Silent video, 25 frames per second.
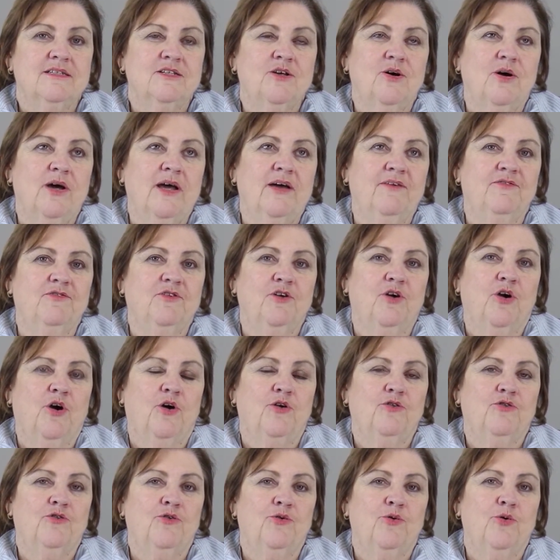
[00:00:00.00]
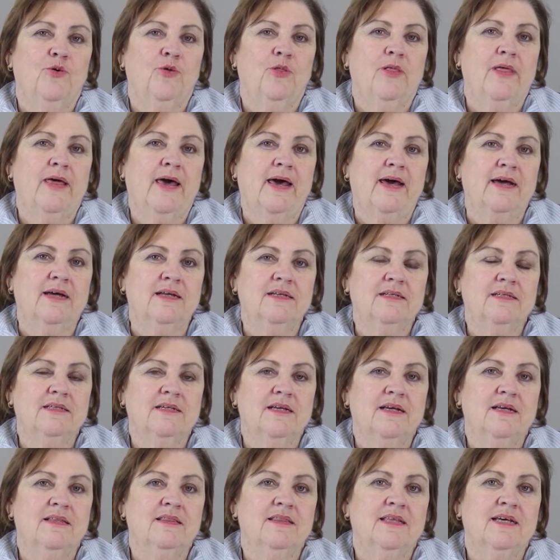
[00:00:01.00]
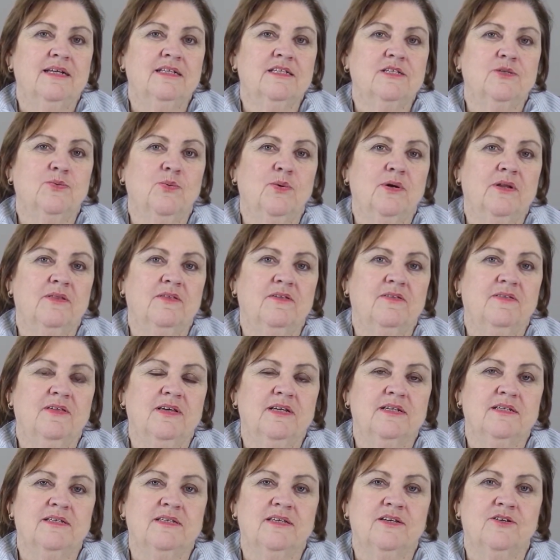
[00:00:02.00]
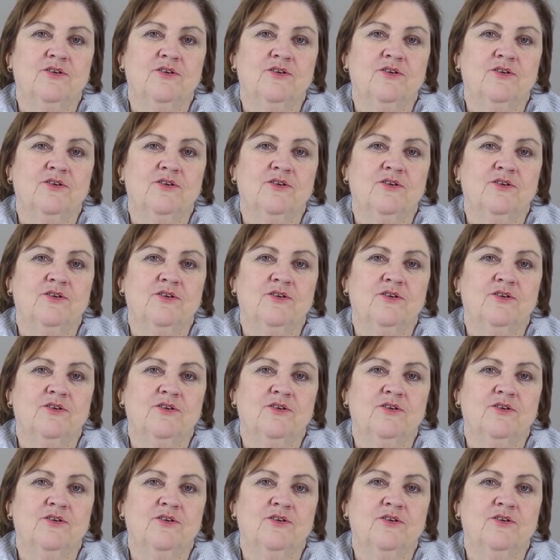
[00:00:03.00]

So I have to go through all that, and that's one of the things